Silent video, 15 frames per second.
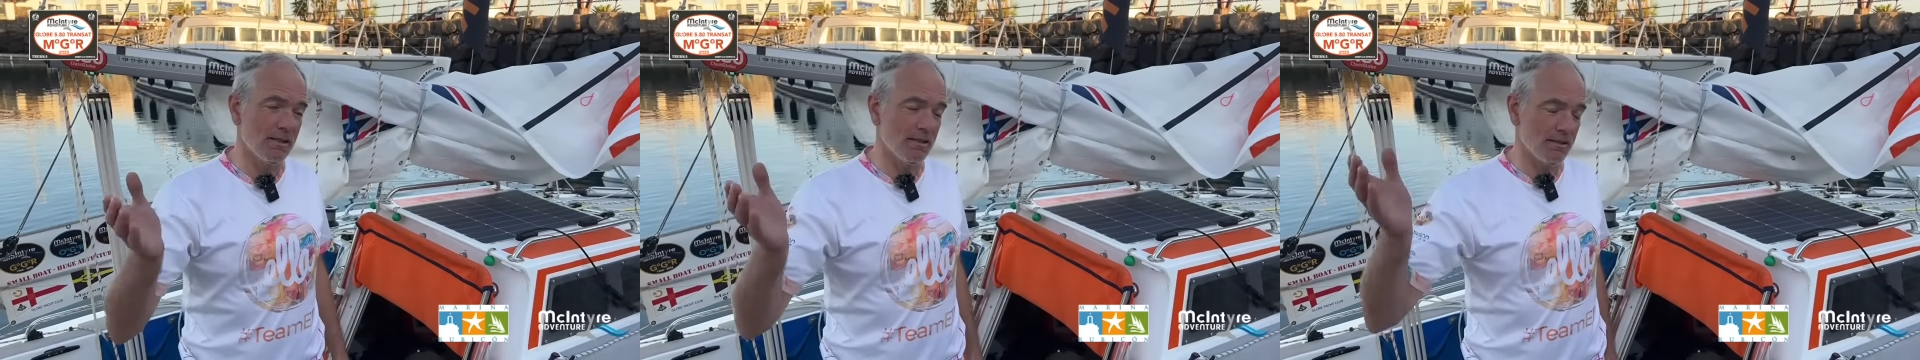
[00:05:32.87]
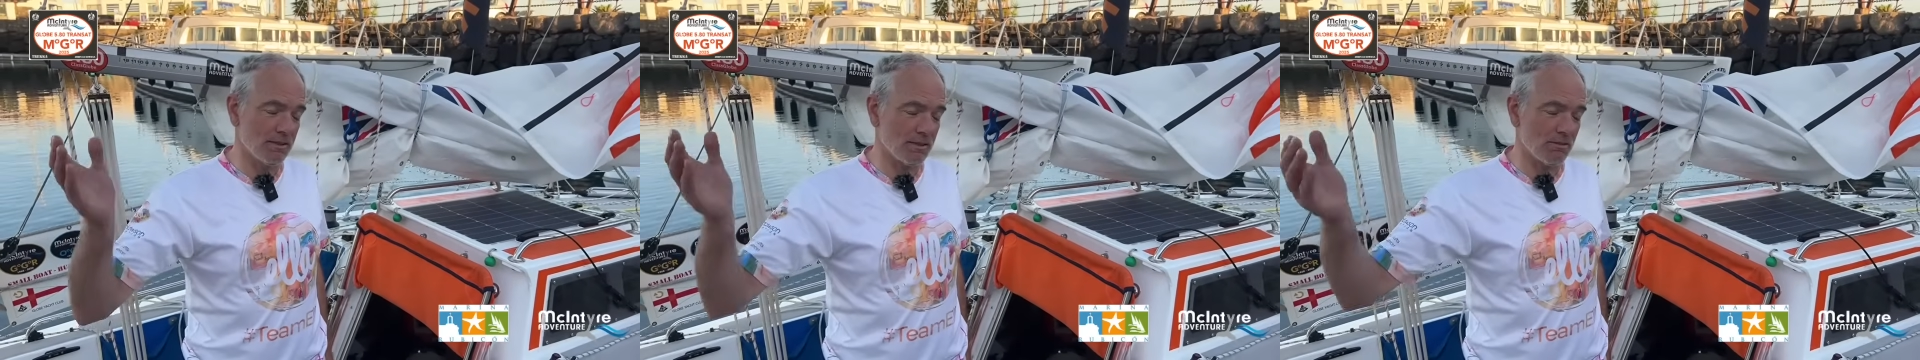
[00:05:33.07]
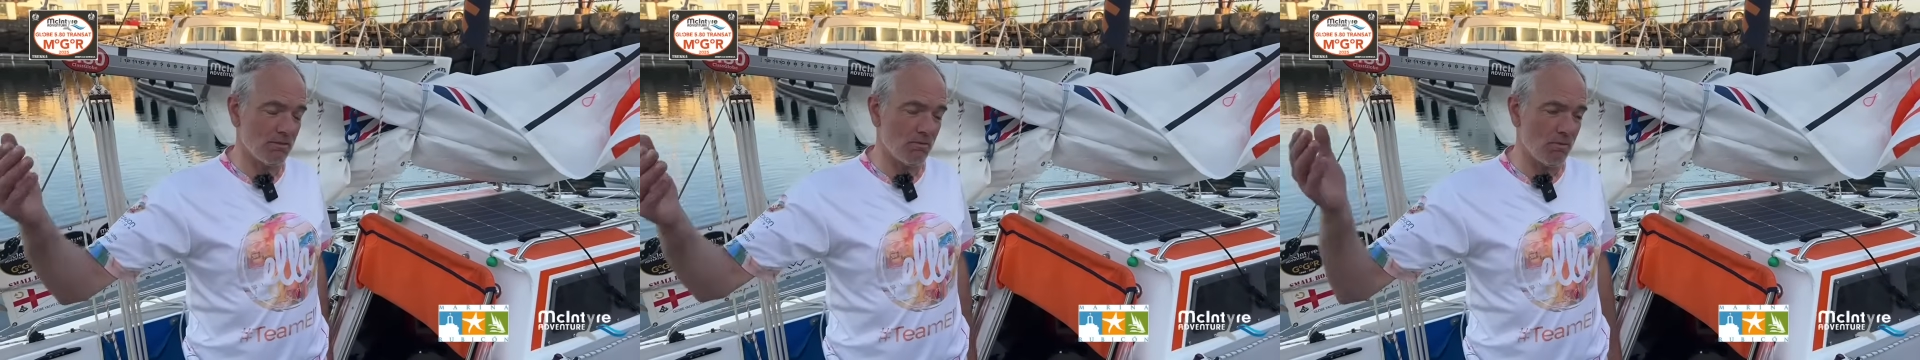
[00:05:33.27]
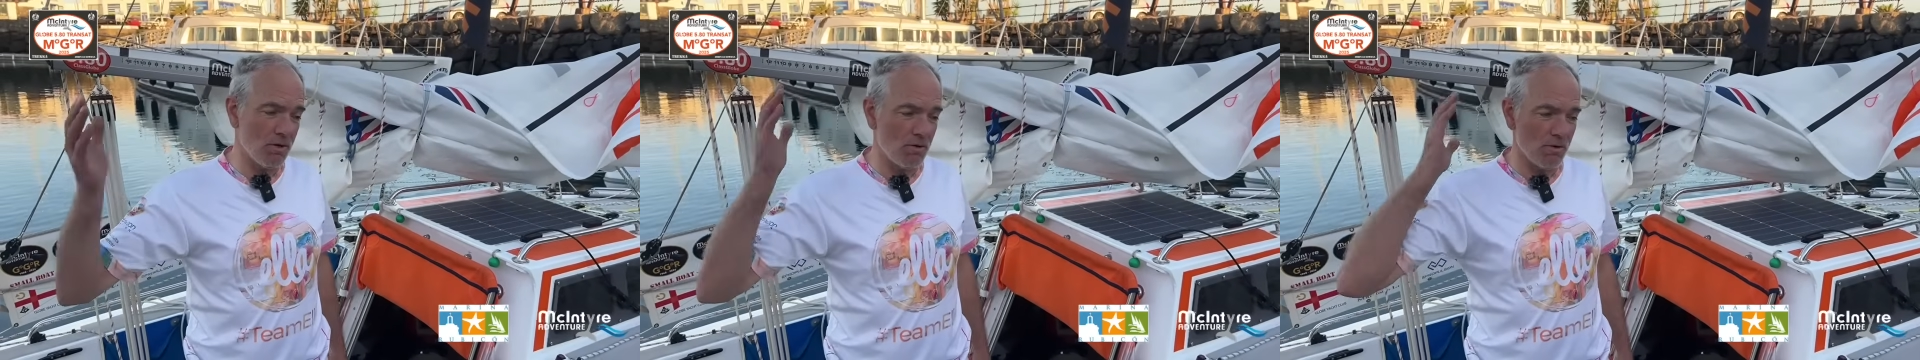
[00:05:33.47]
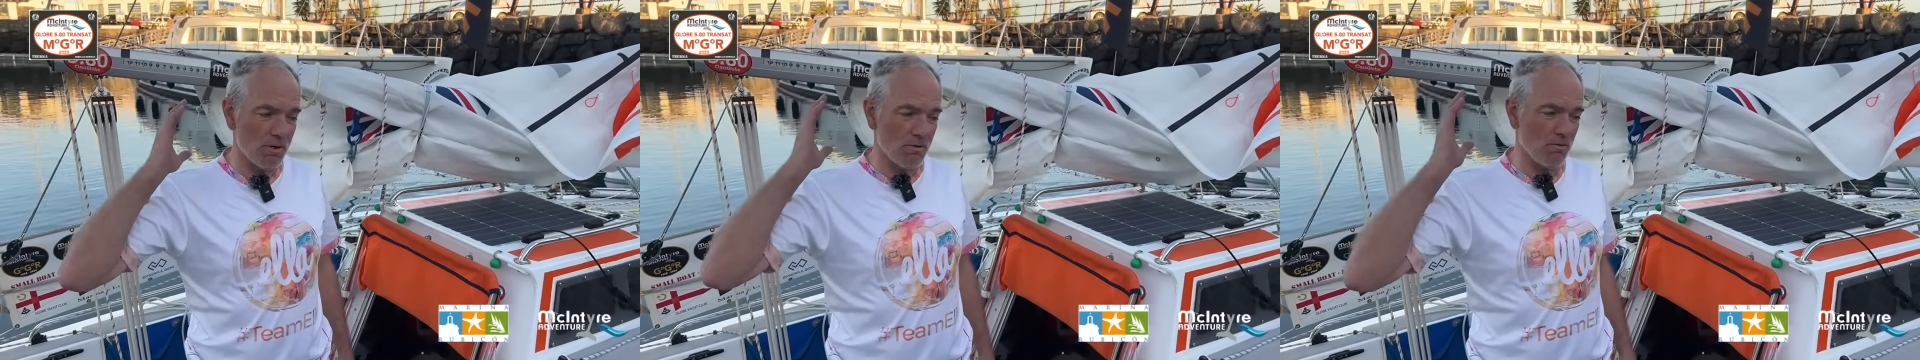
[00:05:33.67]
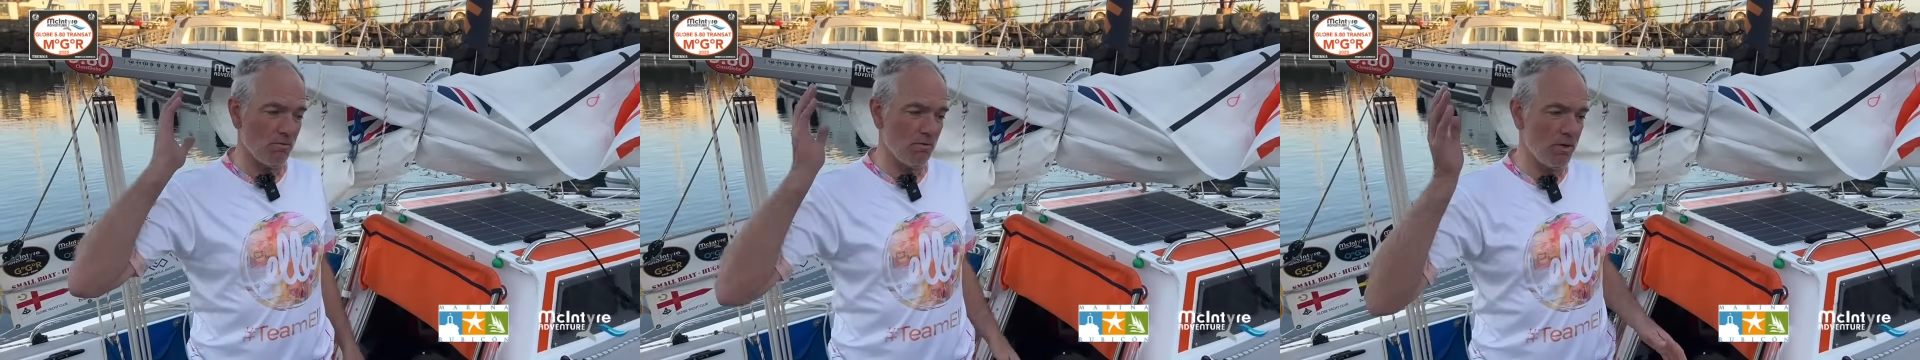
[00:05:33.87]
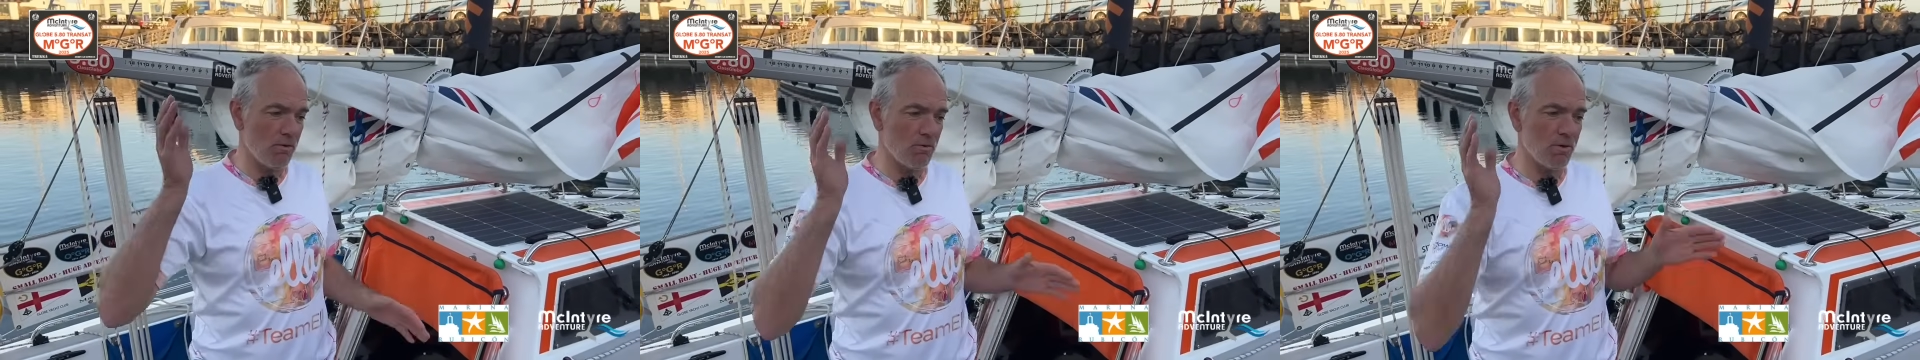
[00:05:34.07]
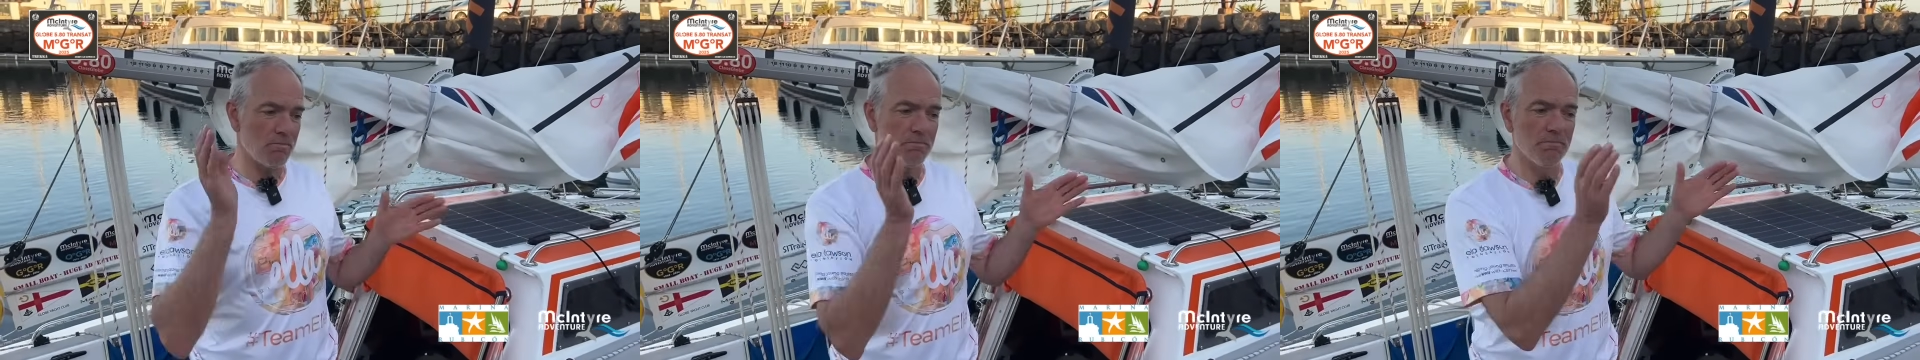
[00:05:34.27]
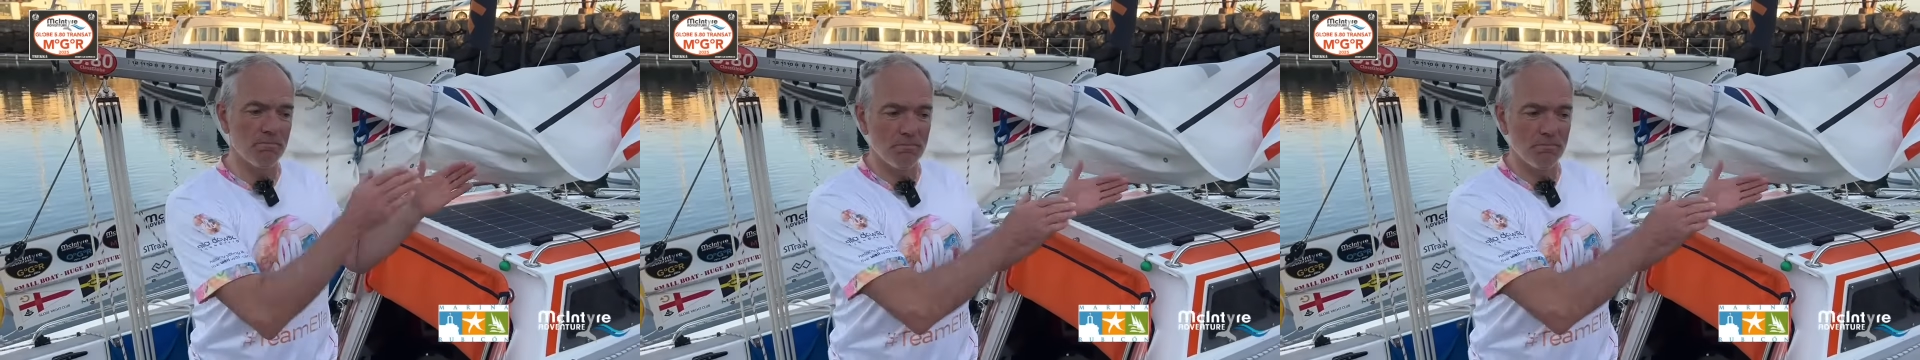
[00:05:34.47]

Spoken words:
So we were